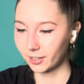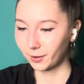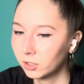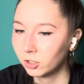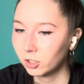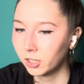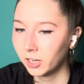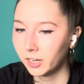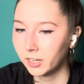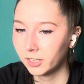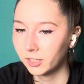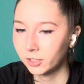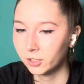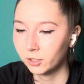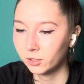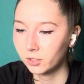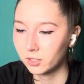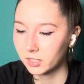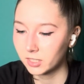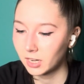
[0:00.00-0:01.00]
Create a new
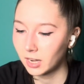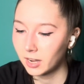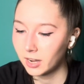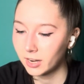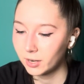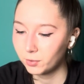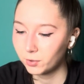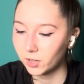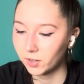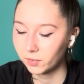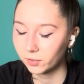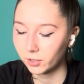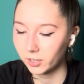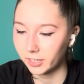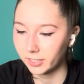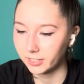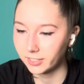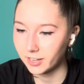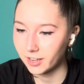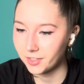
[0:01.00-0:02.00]
design. Well, I've already
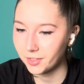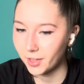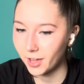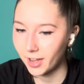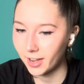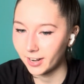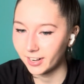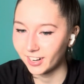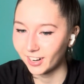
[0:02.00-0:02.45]
done that.